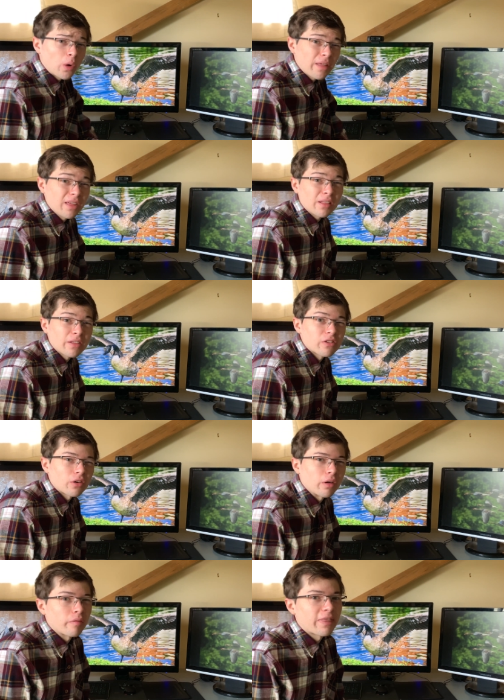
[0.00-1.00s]
I think let's
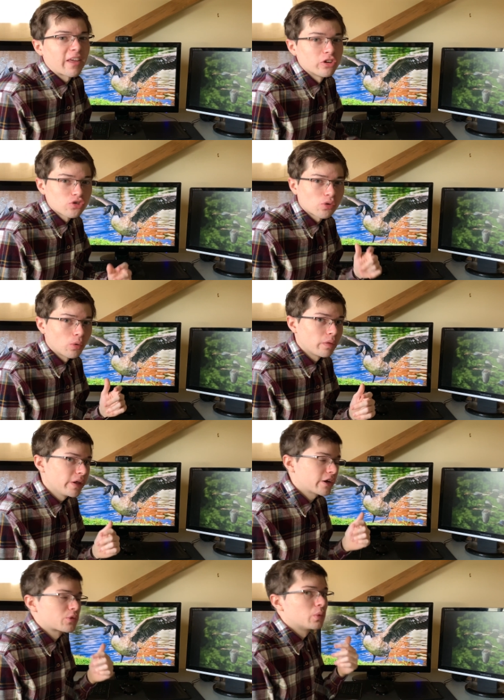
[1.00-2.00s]
start off with the control, the
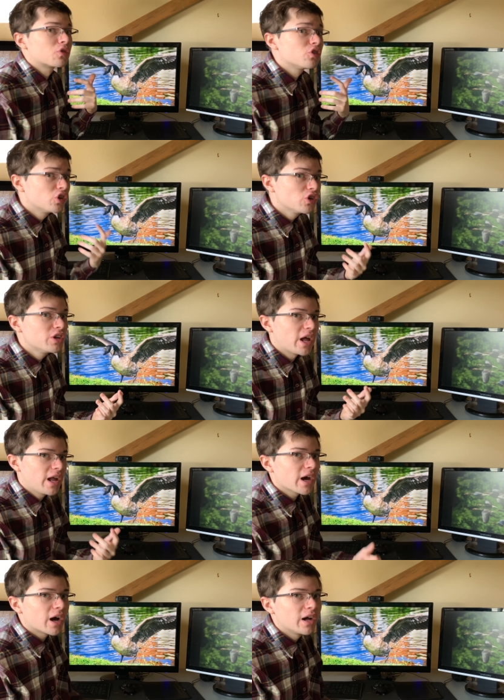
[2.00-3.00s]
actual good
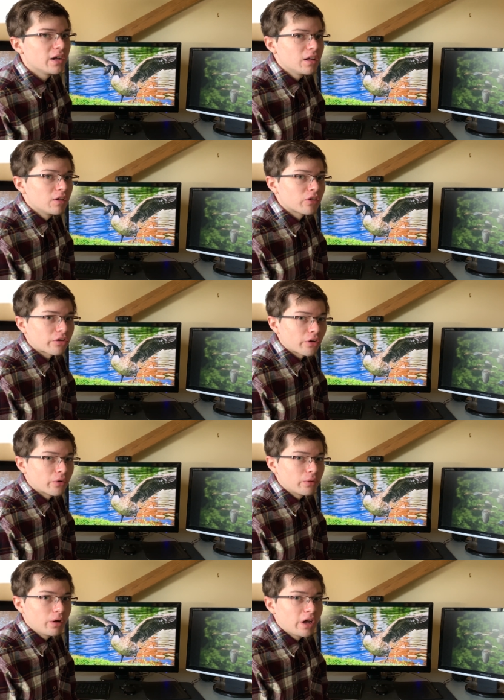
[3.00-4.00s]
AI.
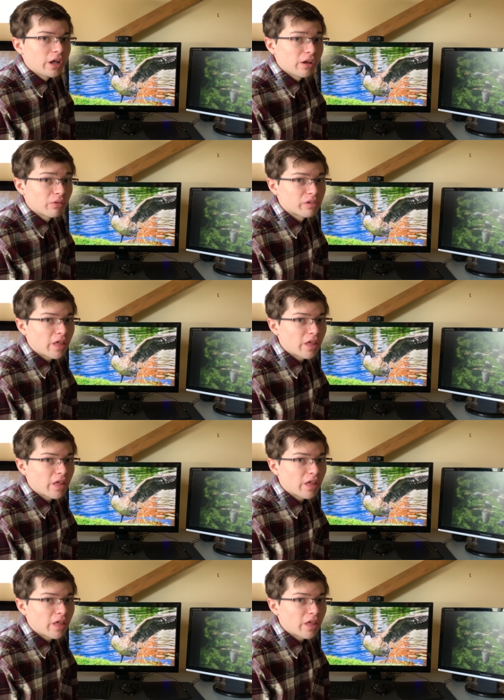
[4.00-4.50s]
So here's